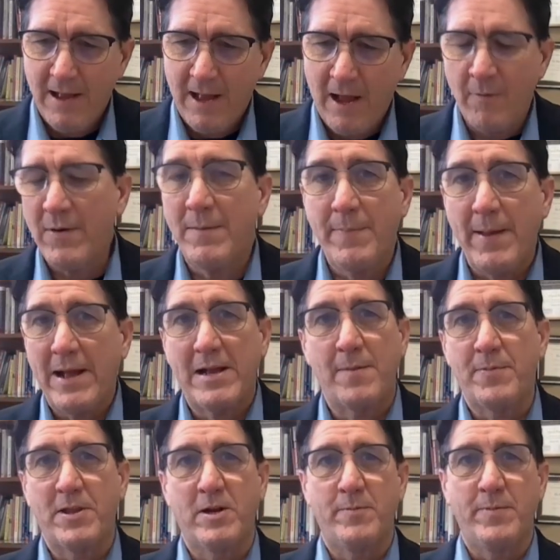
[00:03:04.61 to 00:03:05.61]
I want to back
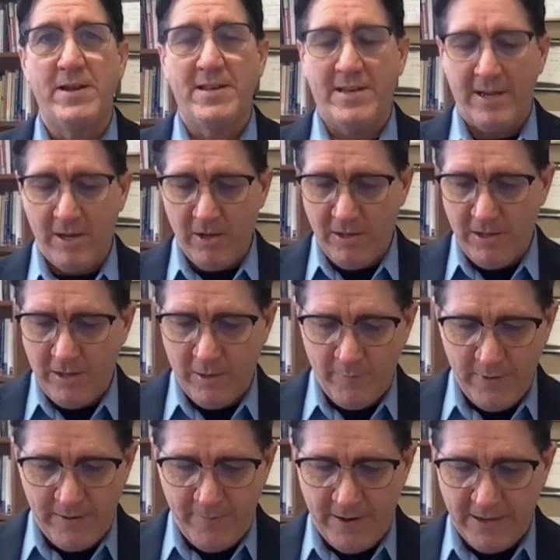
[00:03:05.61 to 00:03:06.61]
up a little bit and tell you a little
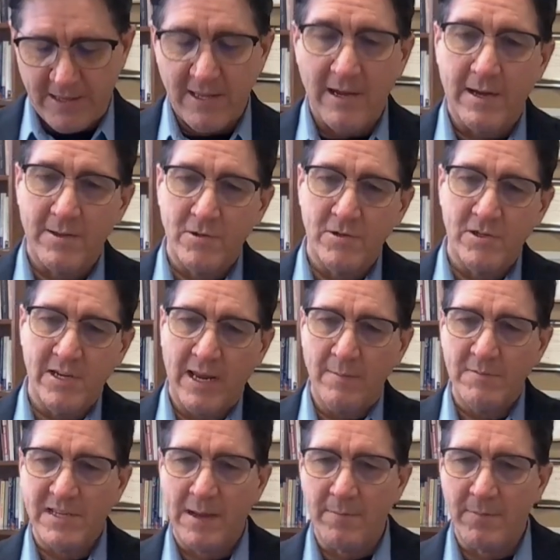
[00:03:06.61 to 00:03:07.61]
bit about the author
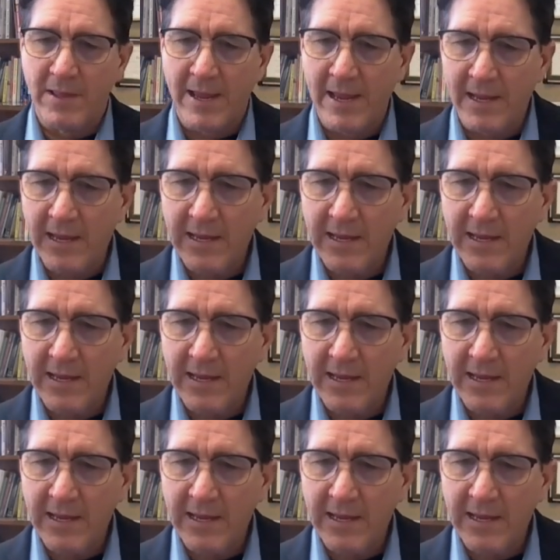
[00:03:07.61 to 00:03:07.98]
James M. Lang.